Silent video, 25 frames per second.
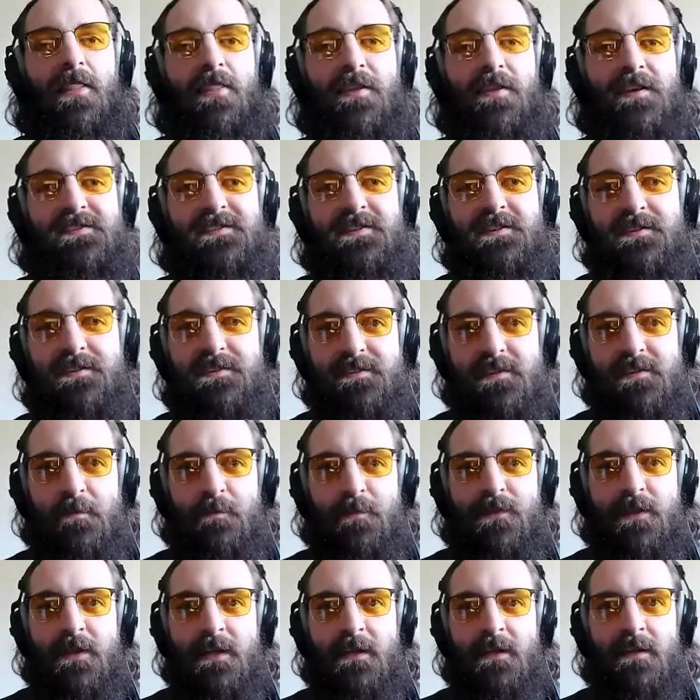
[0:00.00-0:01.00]
This is
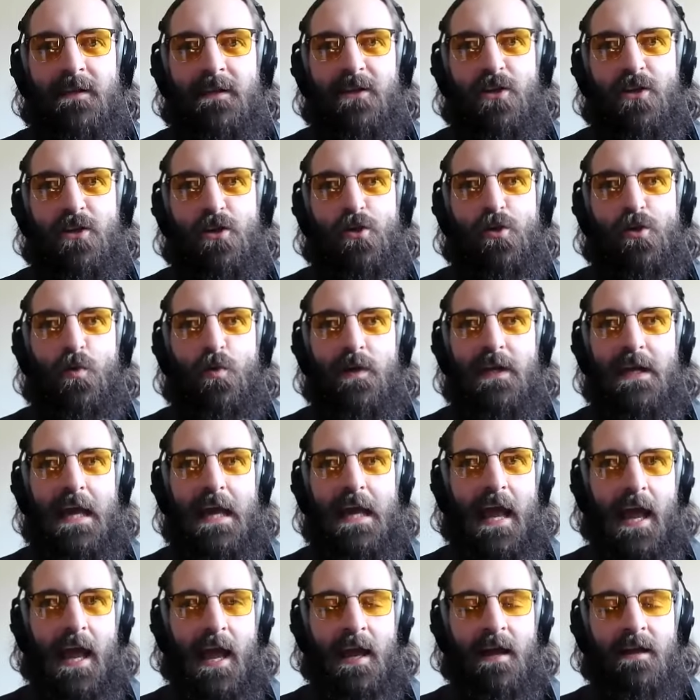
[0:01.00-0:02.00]
something you
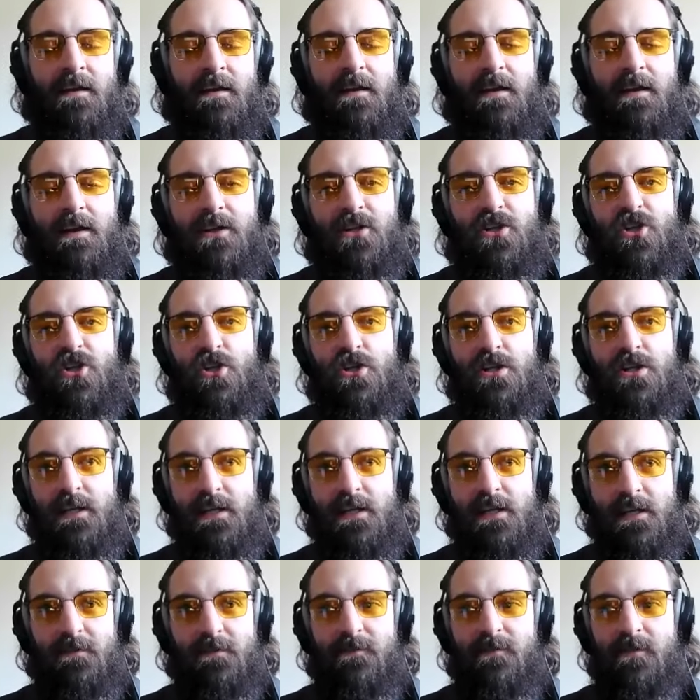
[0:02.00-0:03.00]
can
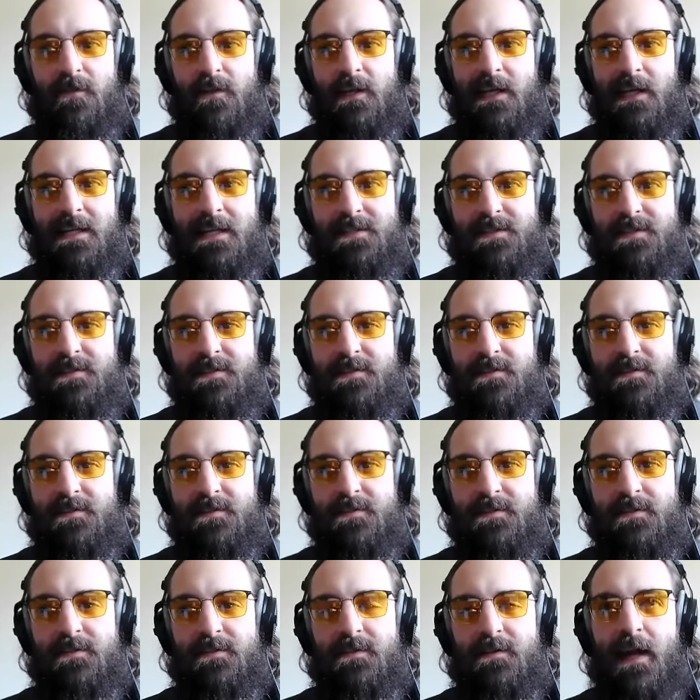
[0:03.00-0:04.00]
achieve.
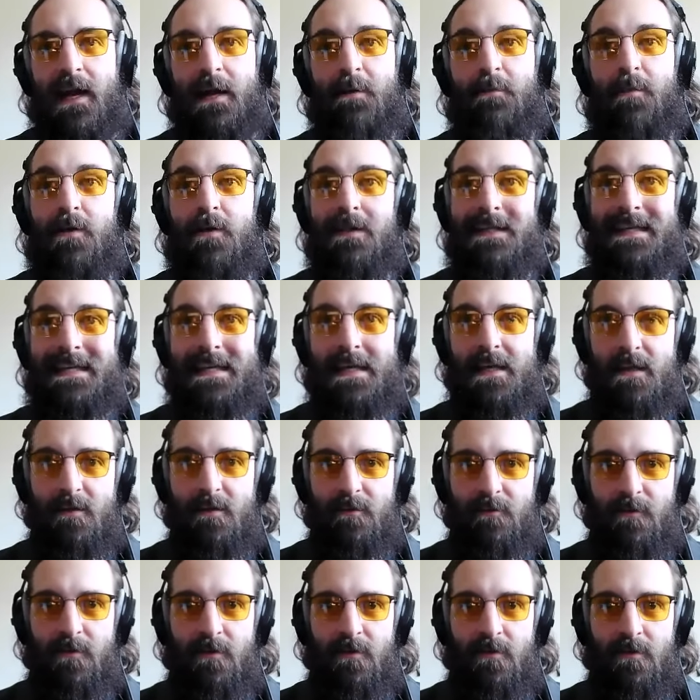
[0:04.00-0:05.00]
It's, I
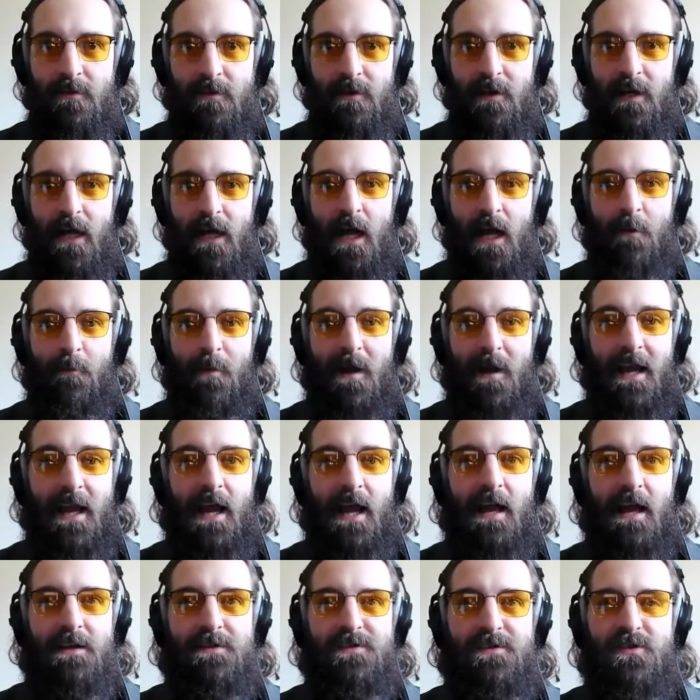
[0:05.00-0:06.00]
believe, I
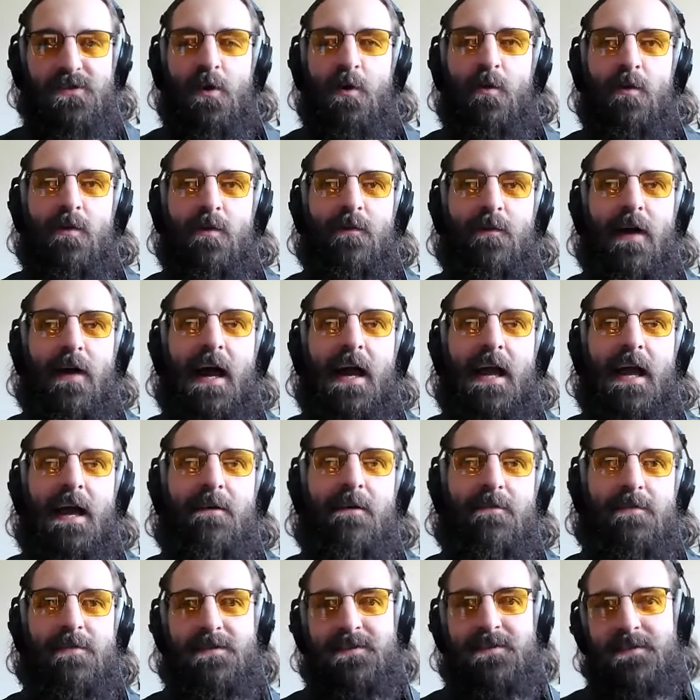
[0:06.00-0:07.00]

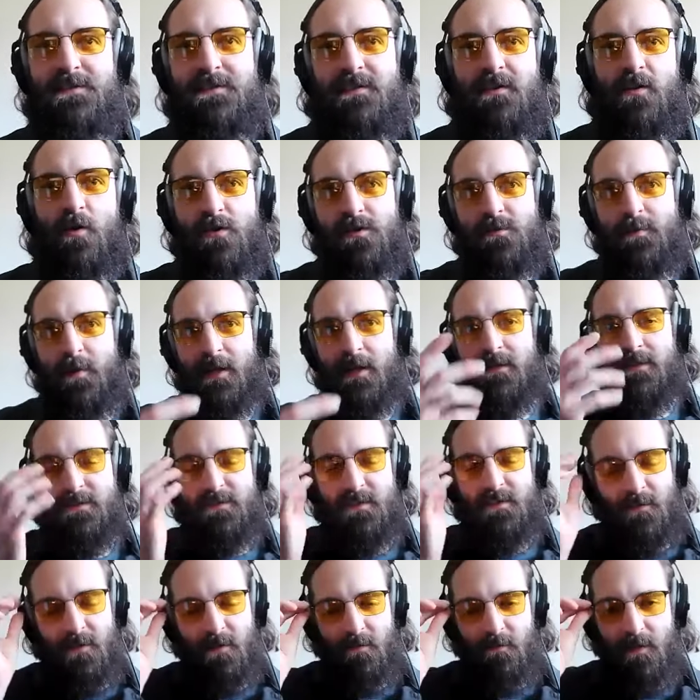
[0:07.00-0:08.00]
have, goes back to
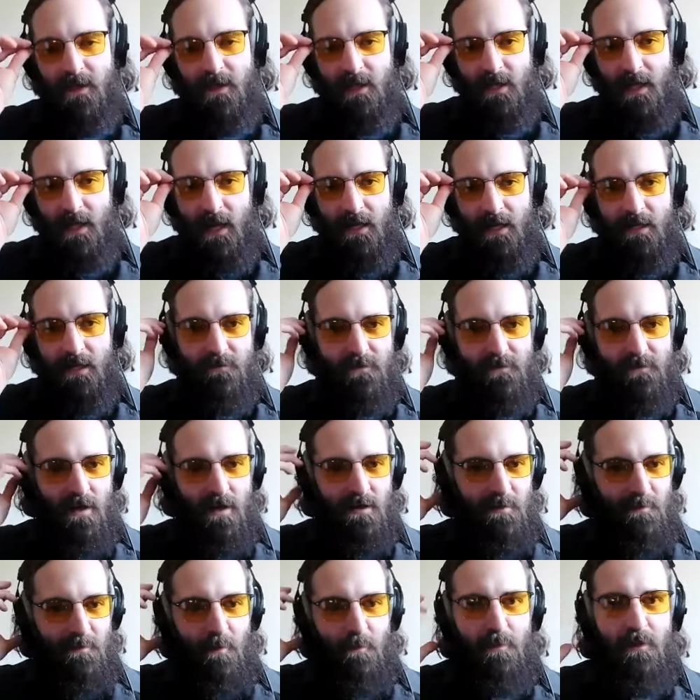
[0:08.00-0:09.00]
something me and Annie have
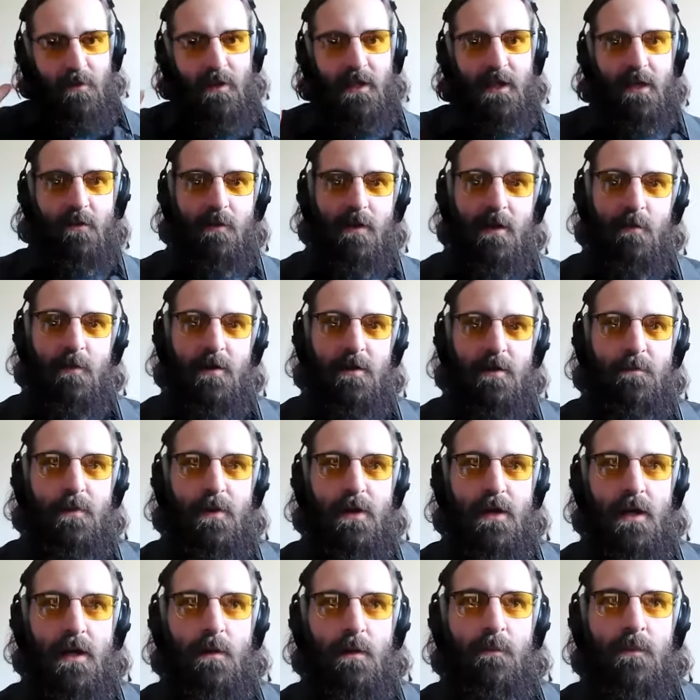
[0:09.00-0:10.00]
talked about playing around with,
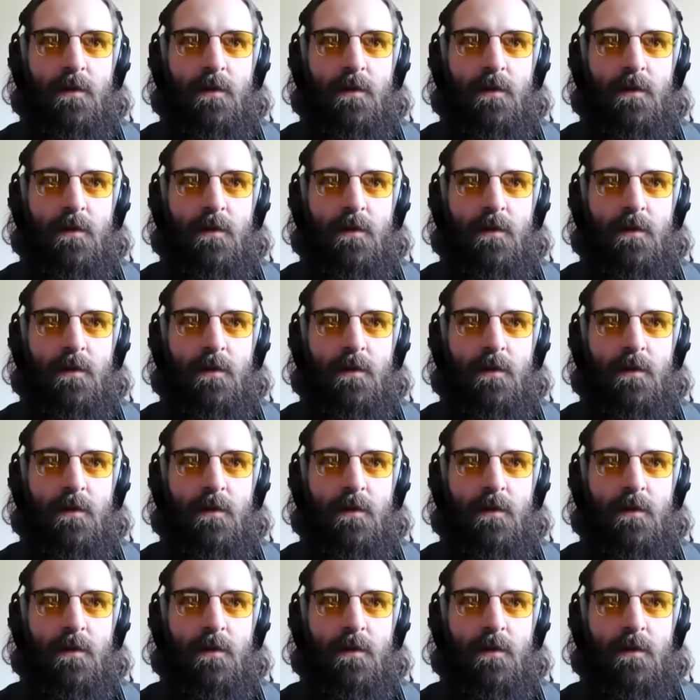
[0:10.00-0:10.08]
but